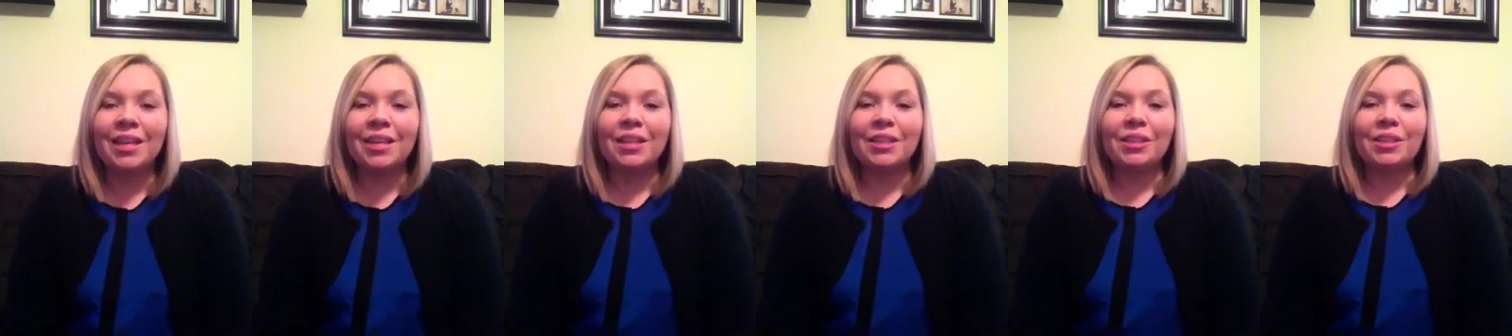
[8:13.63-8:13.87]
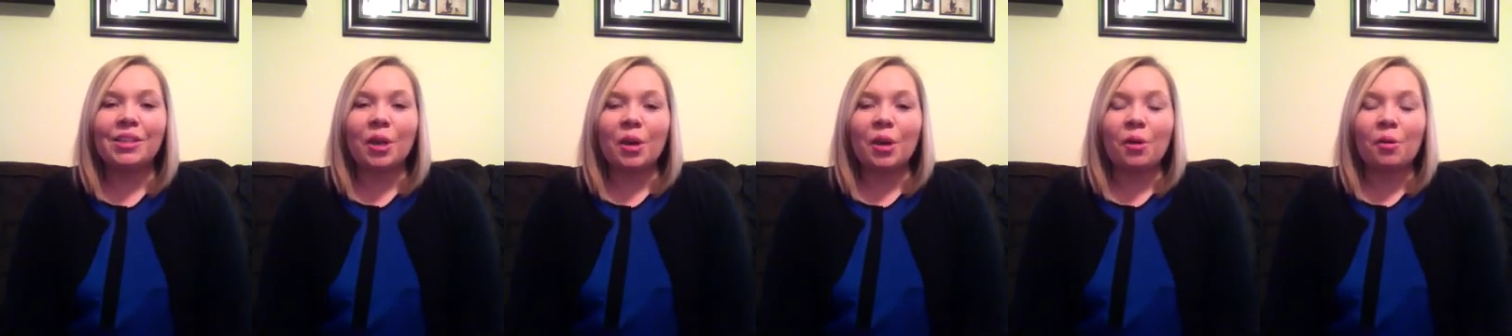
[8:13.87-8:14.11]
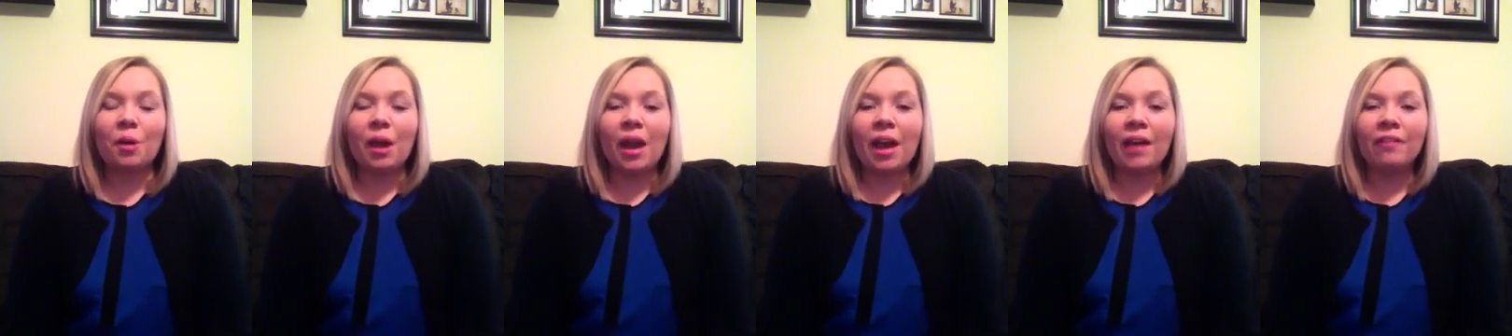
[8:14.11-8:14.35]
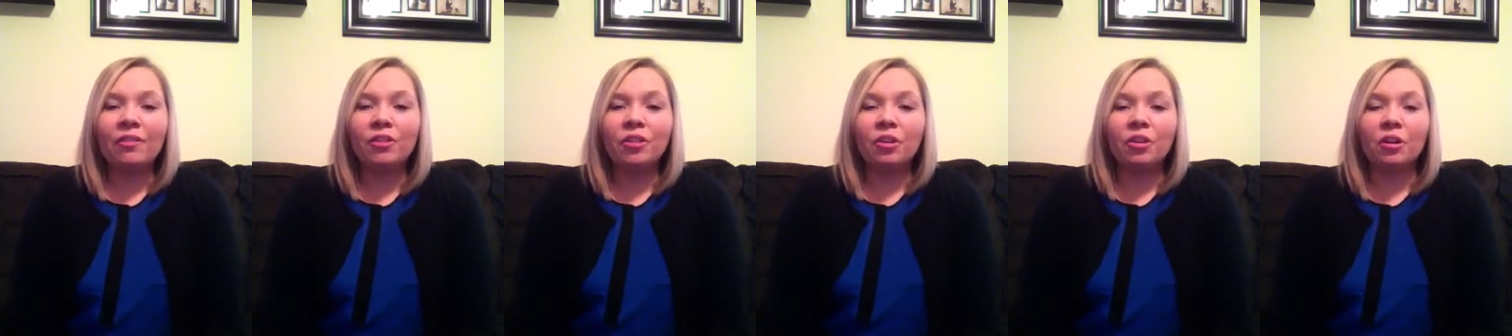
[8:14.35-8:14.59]
So
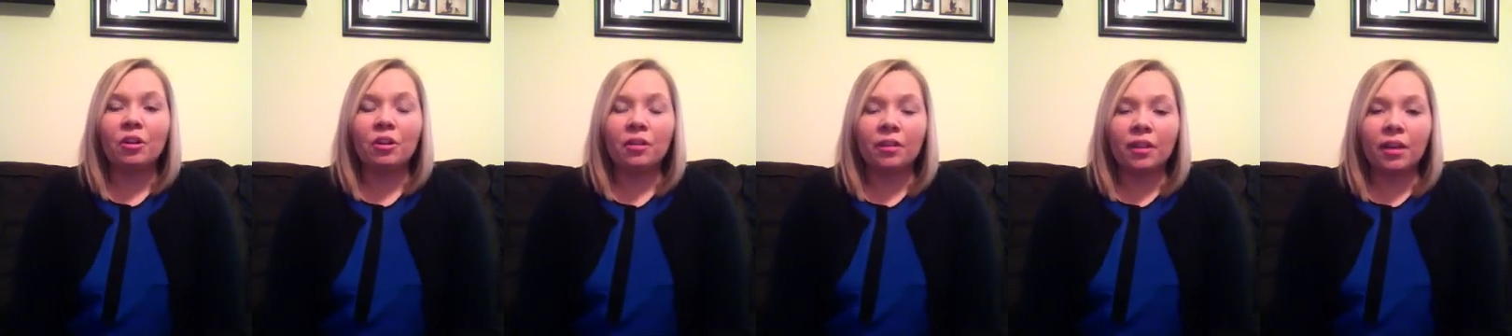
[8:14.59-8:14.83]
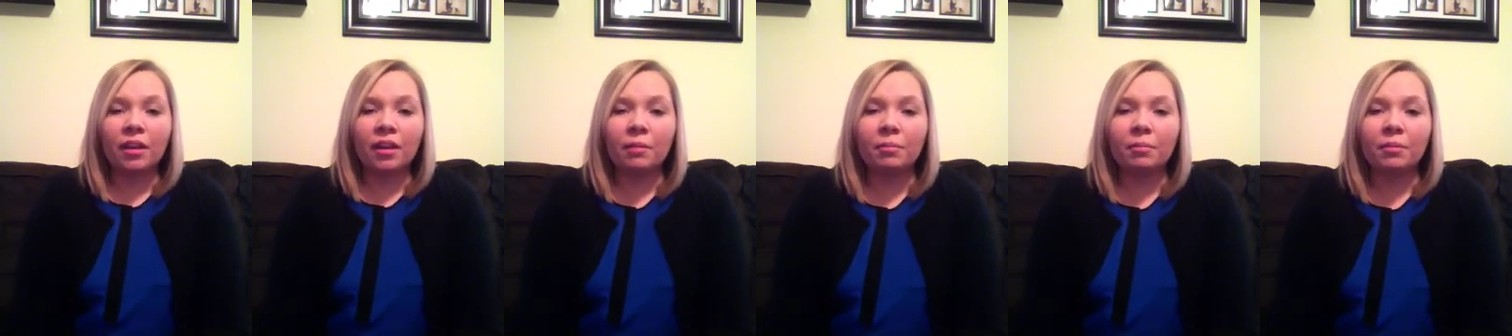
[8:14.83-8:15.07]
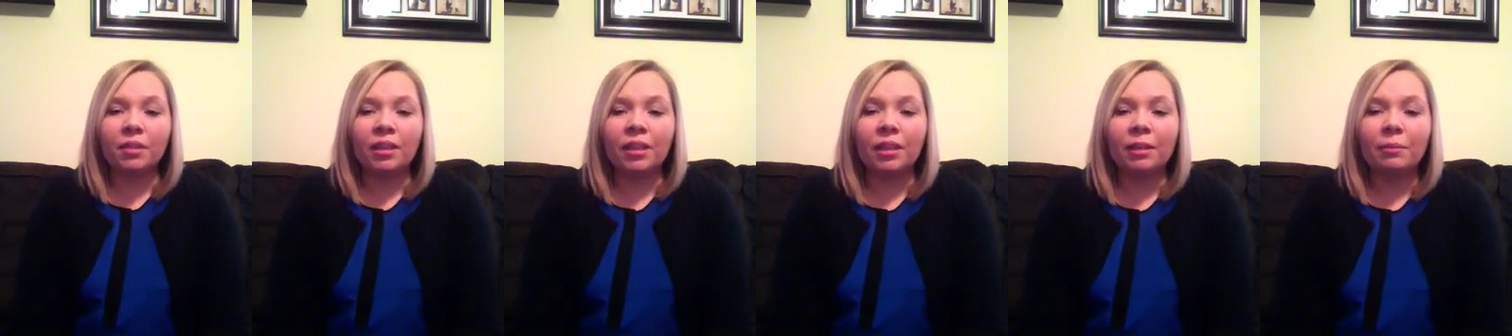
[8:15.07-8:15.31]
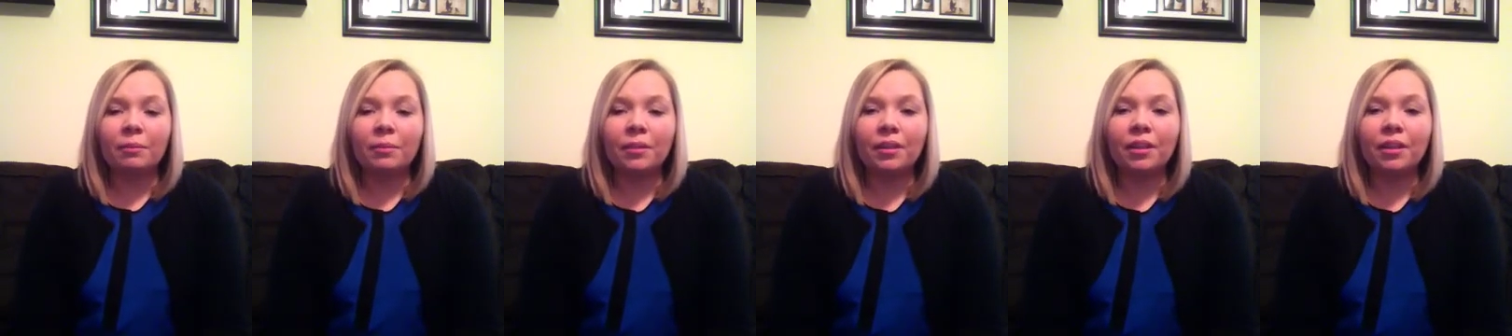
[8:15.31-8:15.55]
after all that
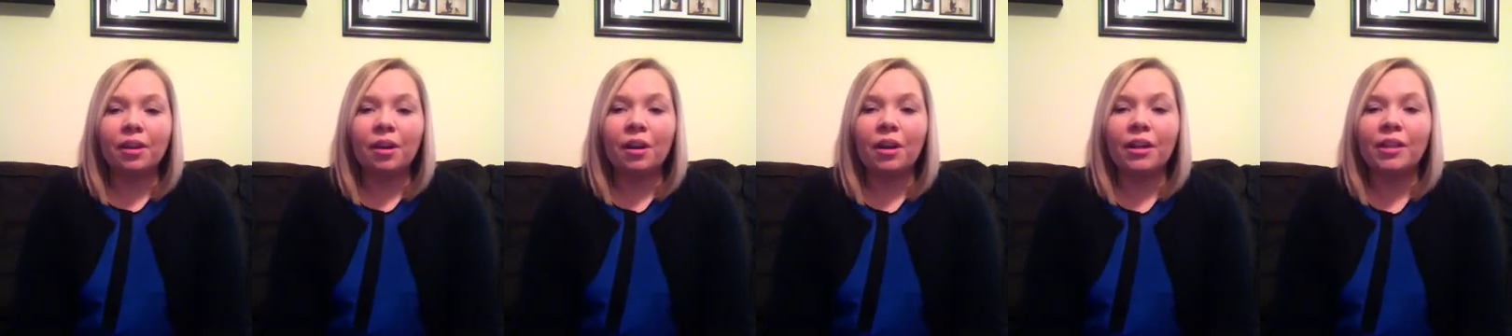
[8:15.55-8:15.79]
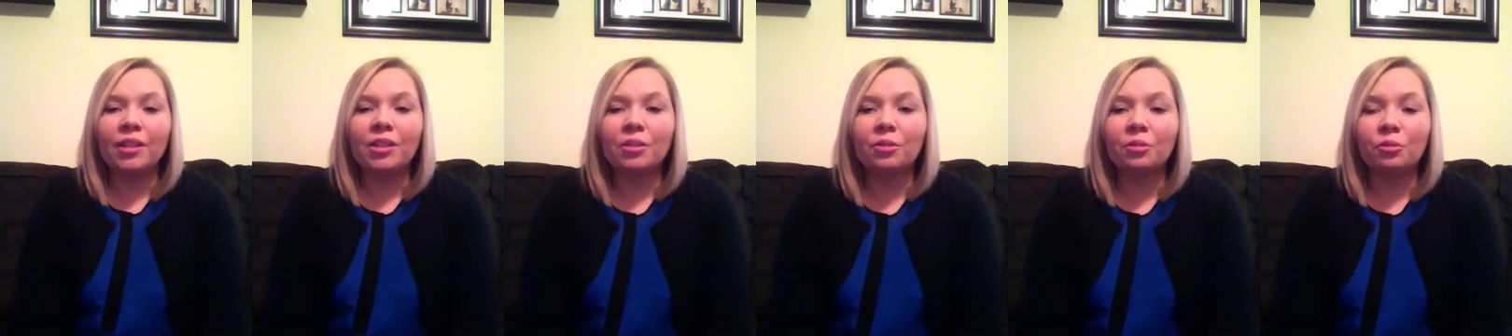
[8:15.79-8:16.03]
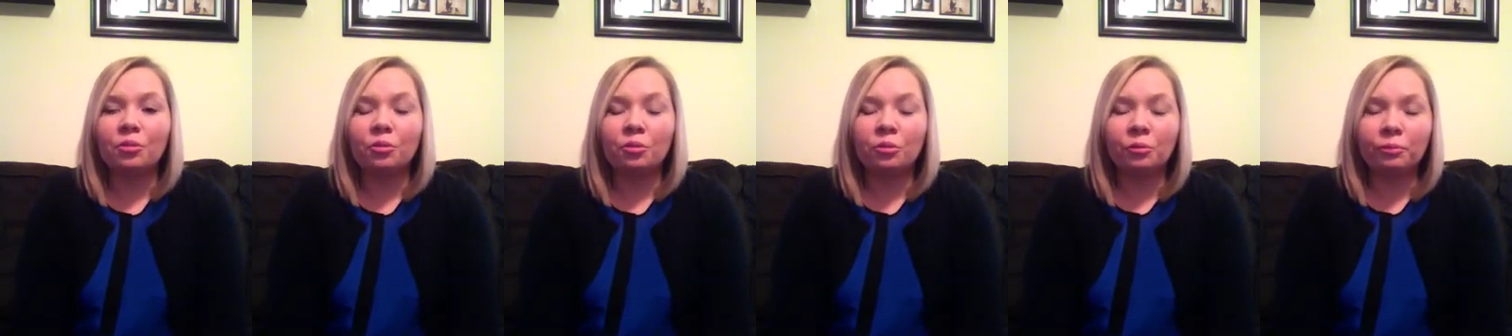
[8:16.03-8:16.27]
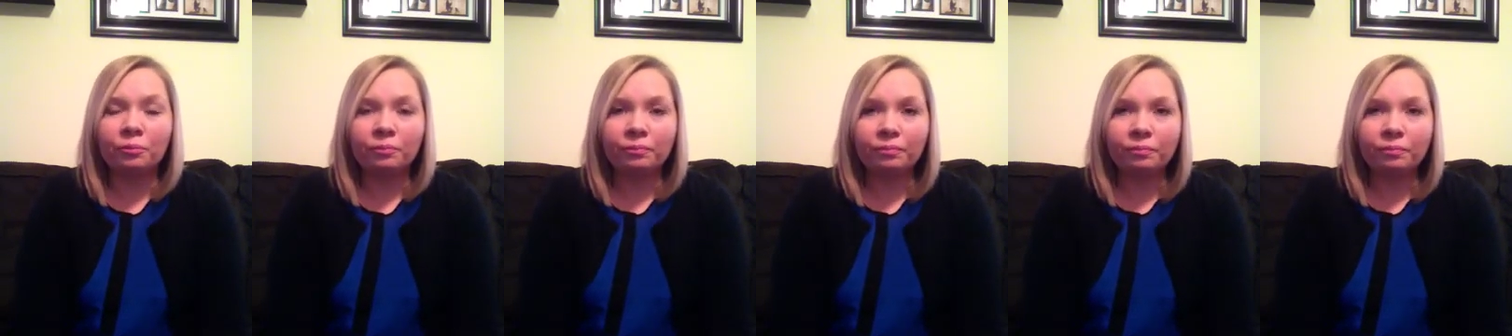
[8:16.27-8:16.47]
upkeep in high school,